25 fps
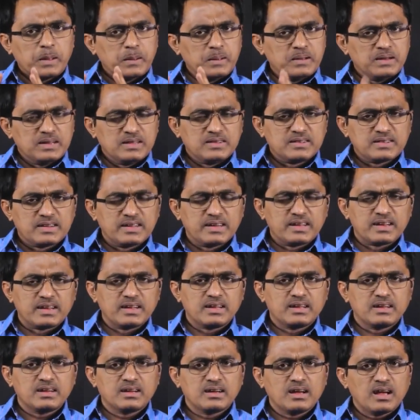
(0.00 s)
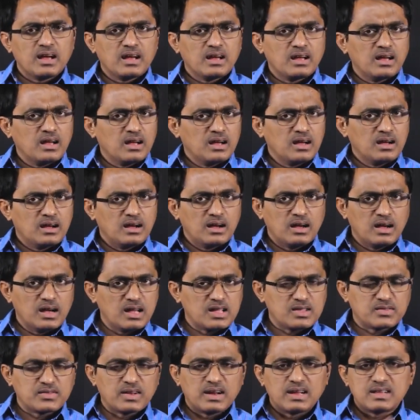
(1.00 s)
in engineering
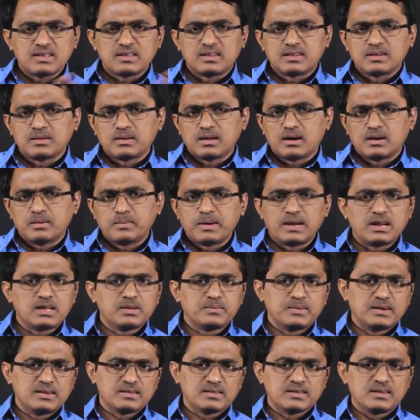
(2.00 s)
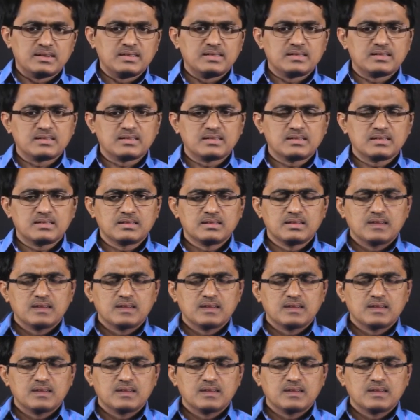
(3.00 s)
as well as in management science.